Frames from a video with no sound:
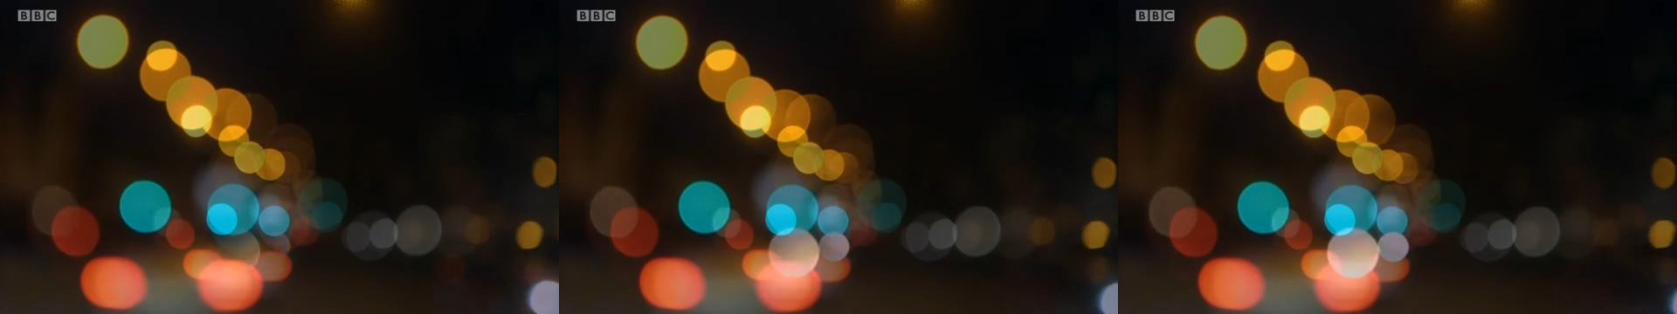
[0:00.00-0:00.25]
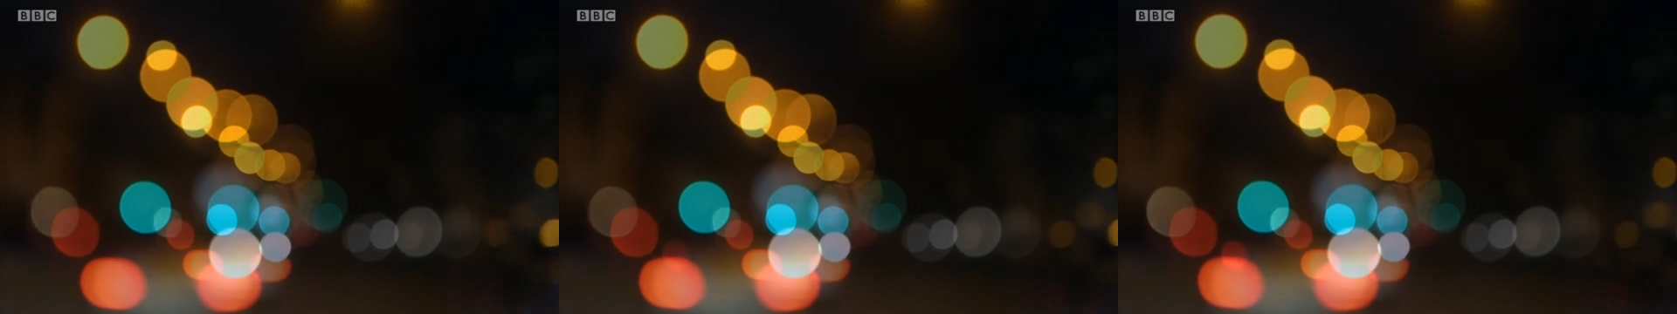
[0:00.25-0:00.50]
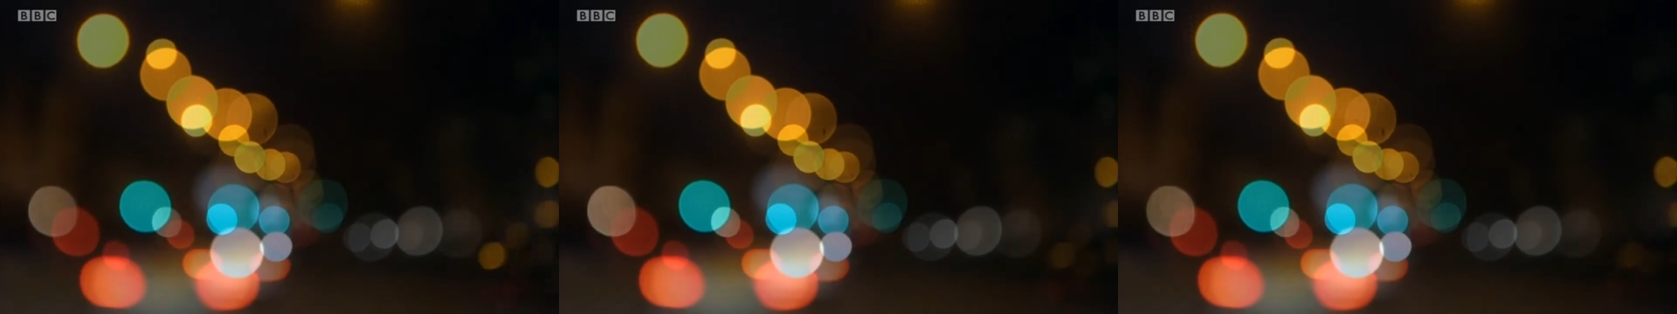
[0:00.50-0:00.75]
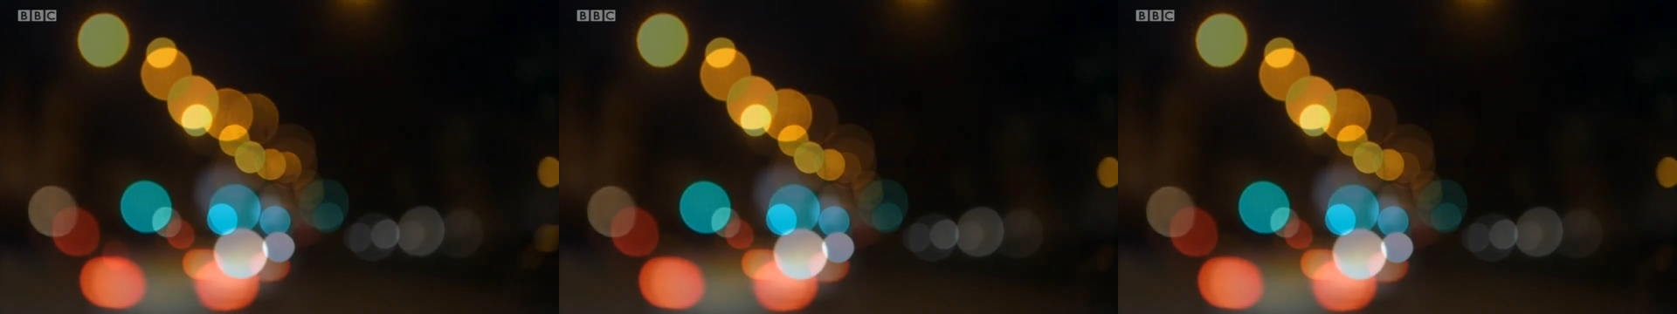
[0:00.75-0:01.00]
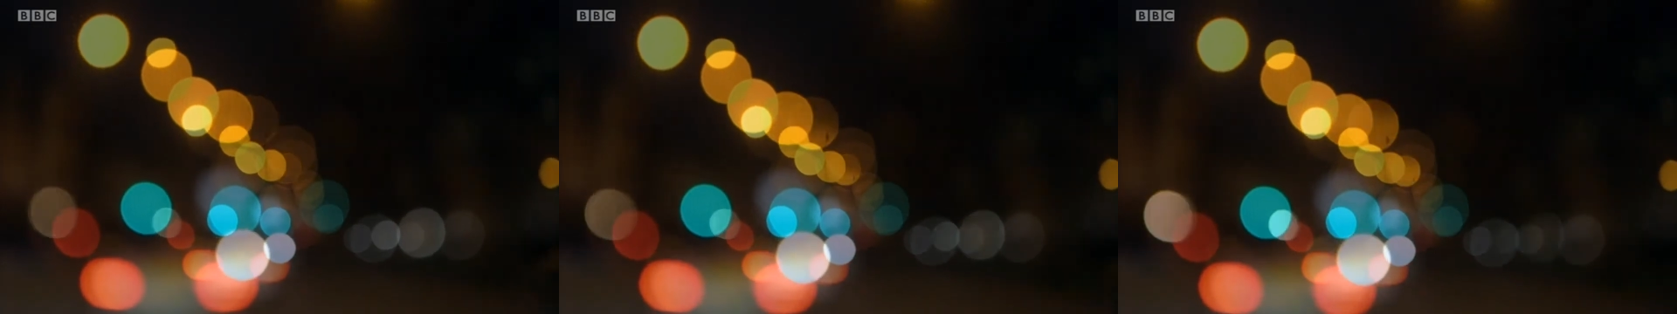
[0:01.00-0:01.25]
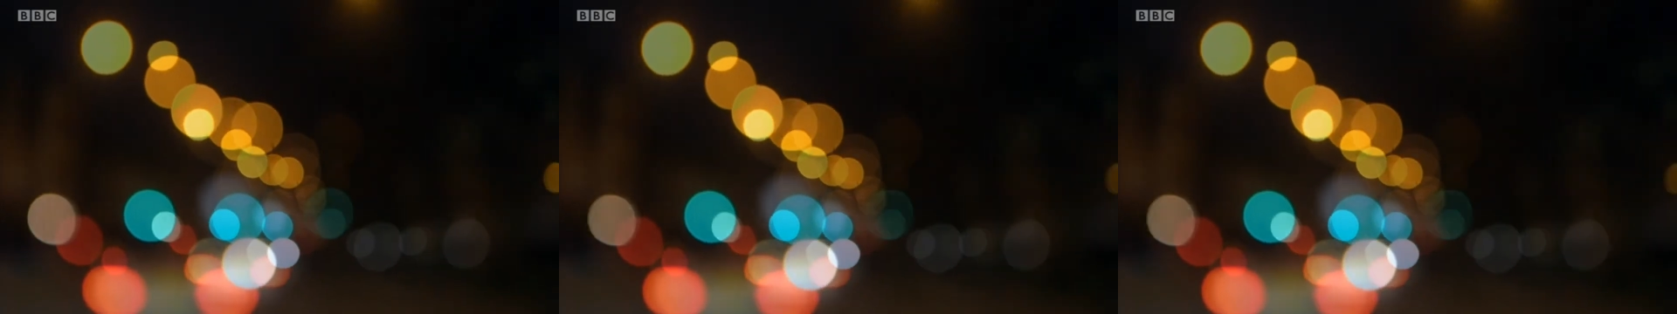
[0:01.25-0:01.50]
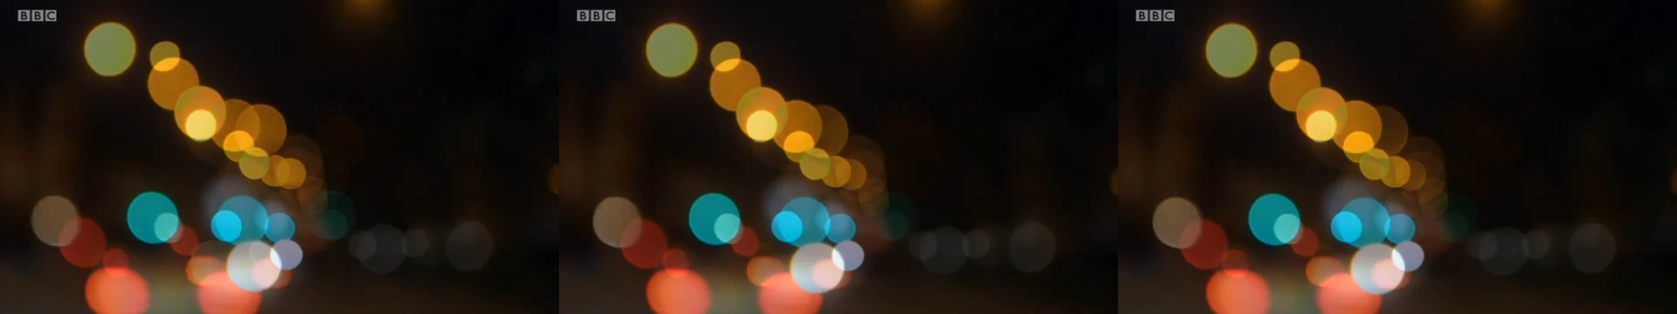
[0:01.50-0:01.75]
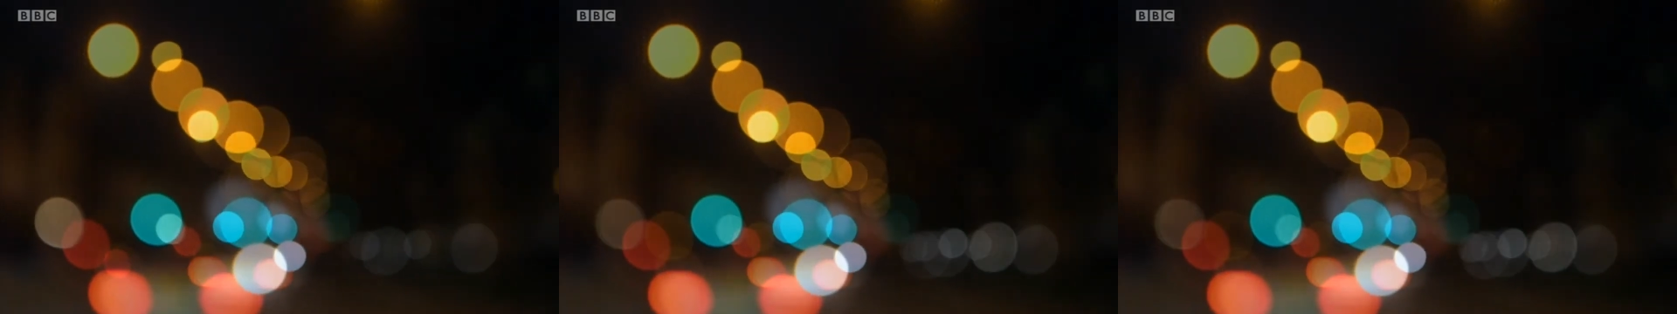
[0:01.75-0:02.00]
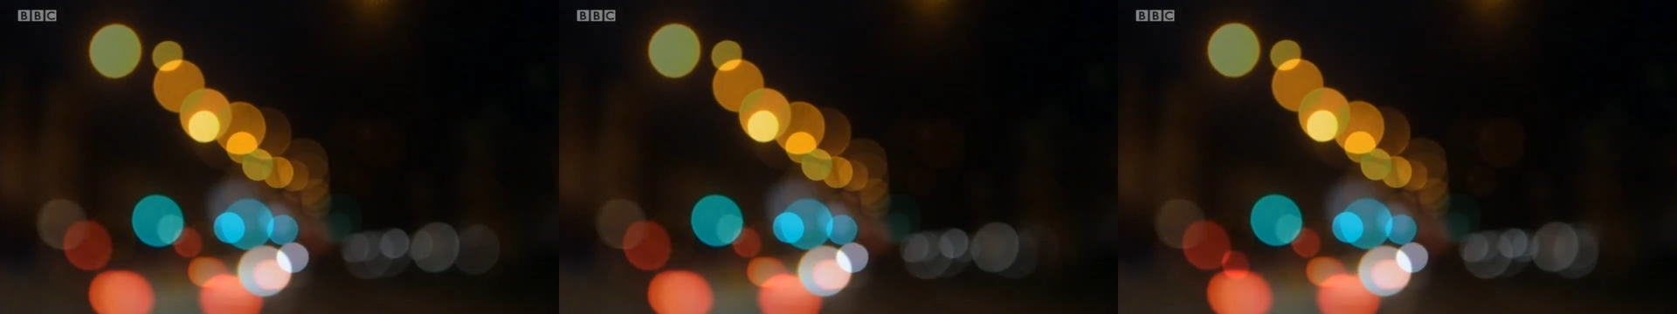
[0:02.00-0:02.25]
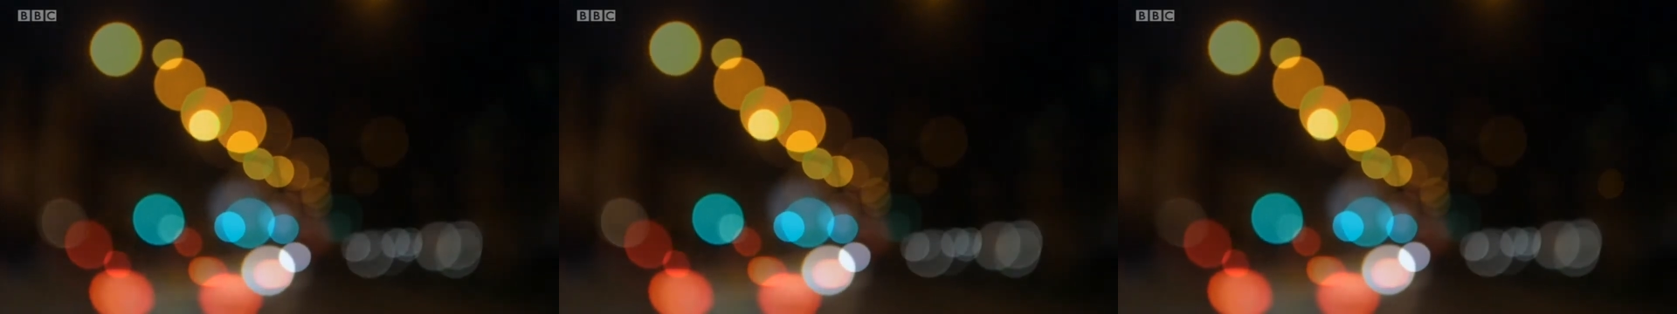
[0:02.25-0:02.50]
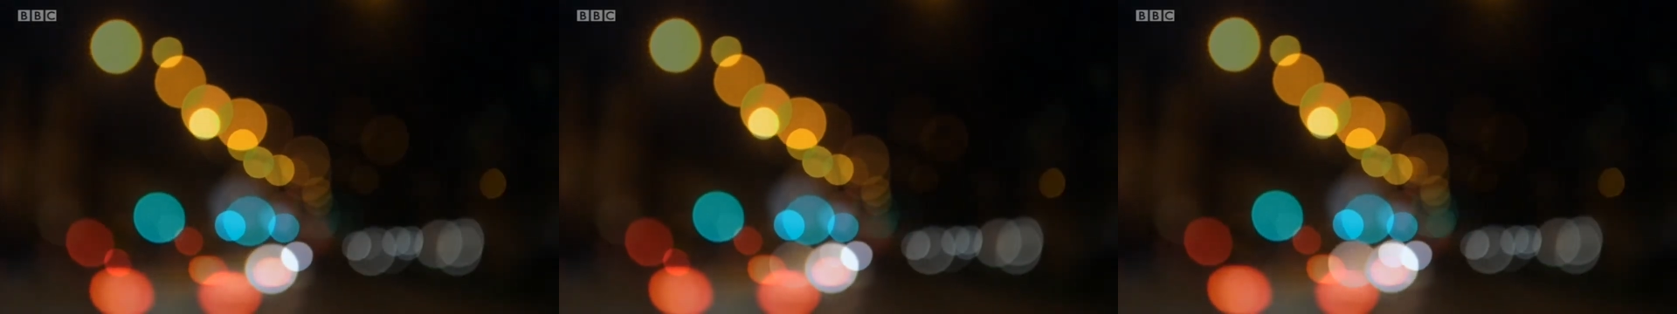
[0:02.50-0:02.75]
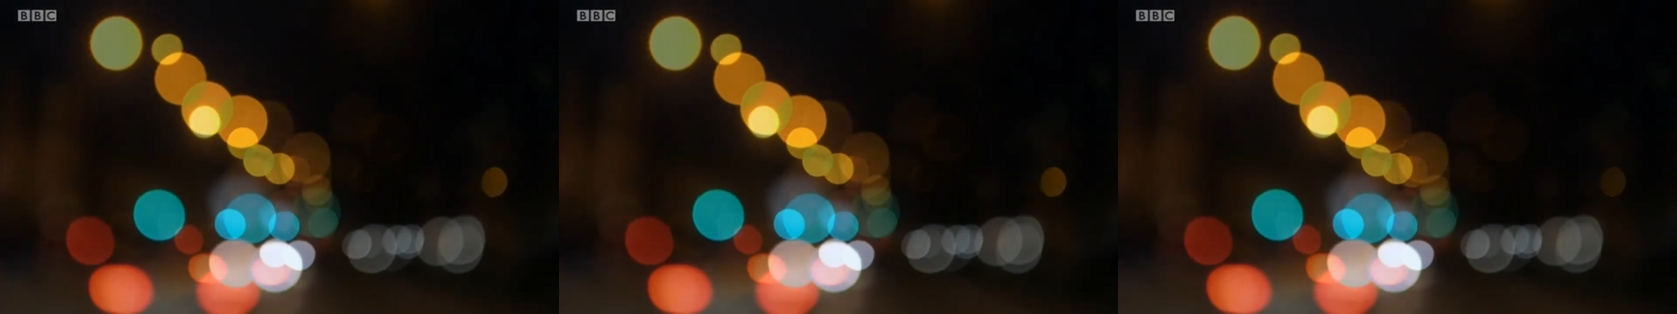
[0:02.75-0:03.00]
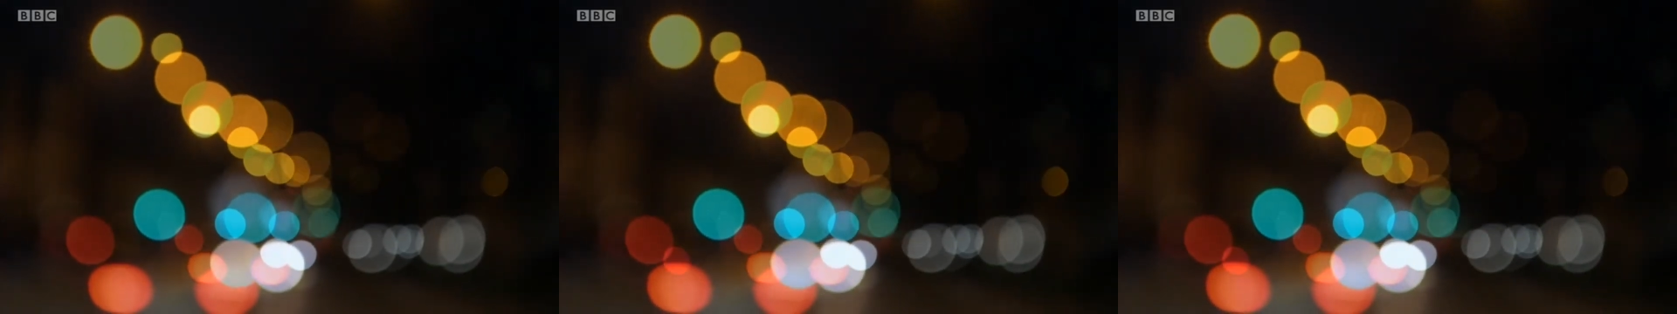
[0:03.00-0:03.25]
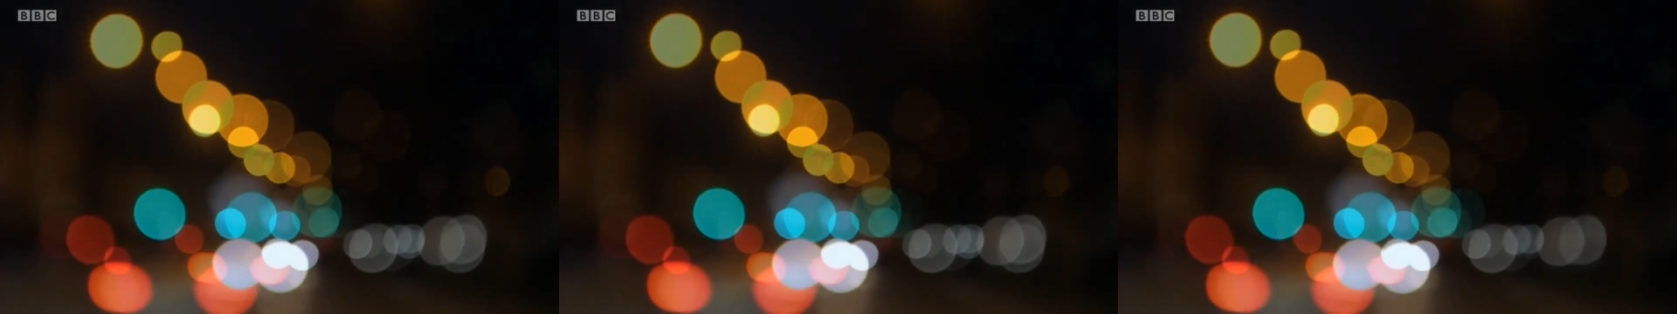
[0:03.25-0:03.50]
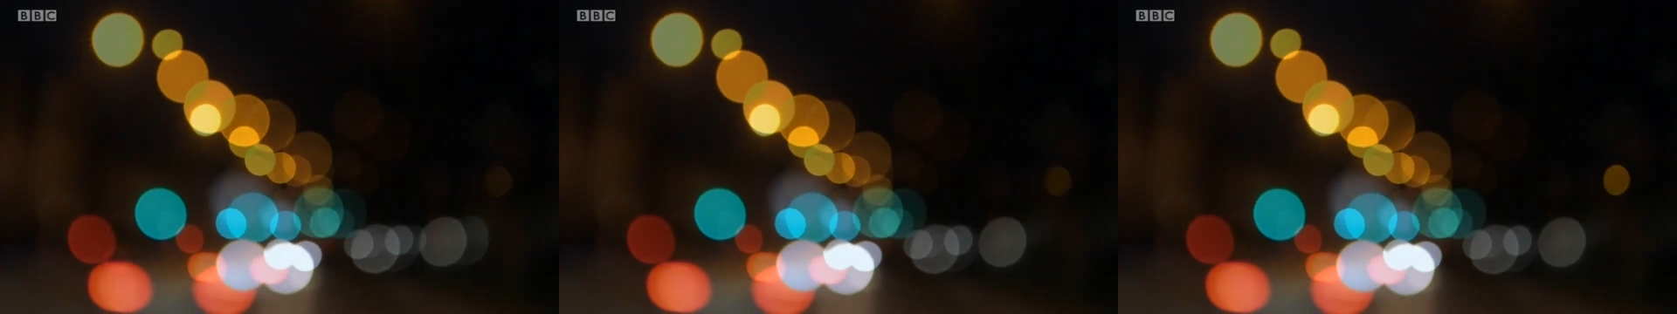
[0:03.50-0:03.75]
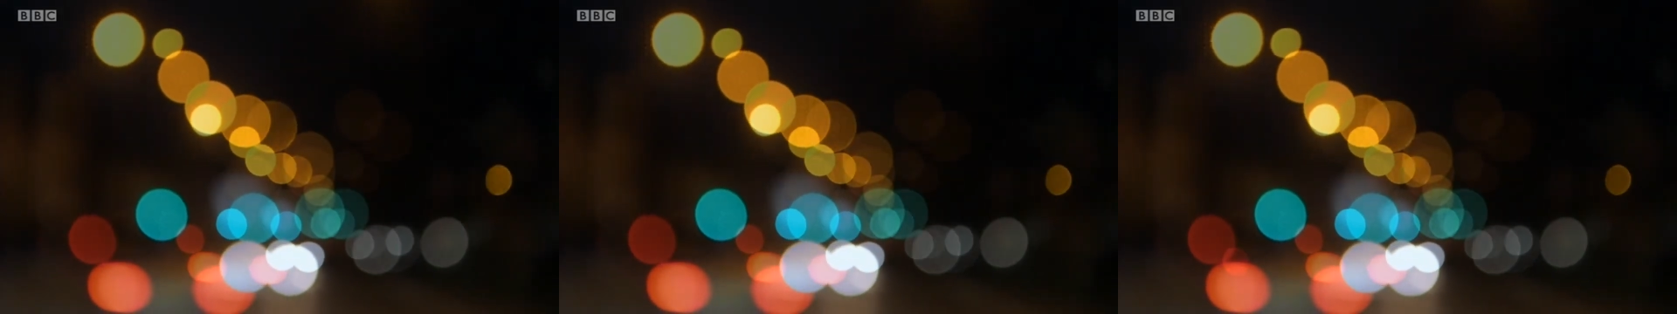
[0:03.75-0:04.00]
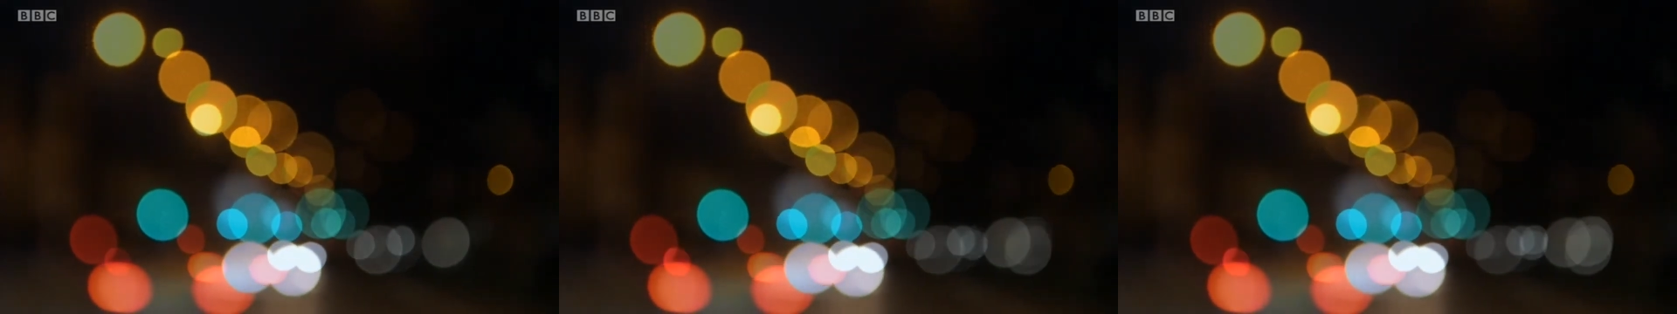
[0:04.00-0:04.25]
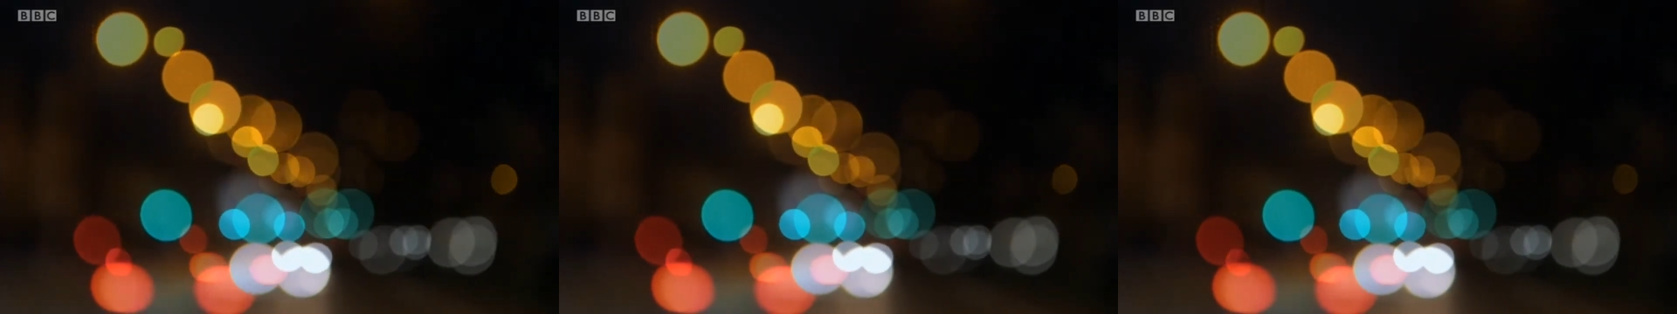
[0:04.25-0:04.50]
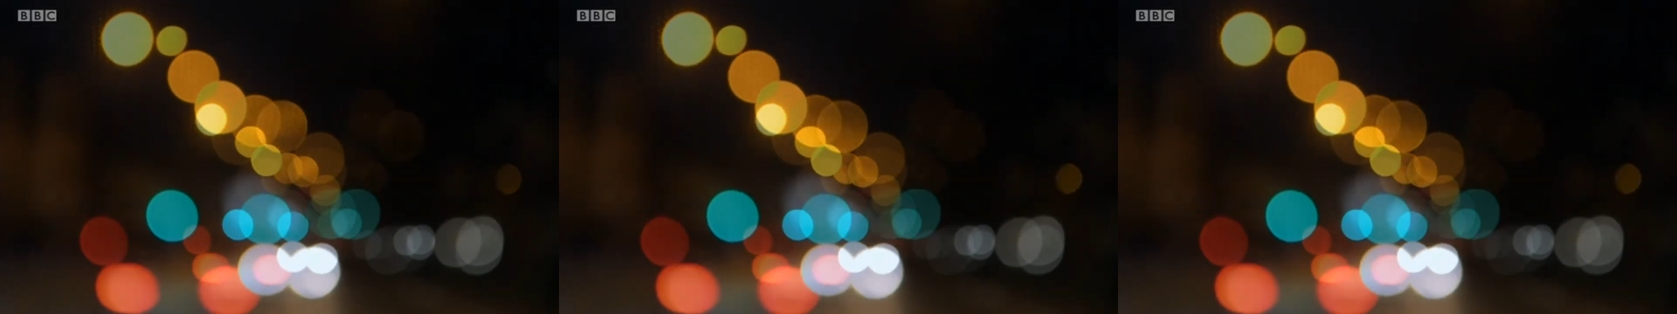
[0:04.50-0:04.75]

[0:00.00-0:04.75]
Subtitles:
(no speaker visible)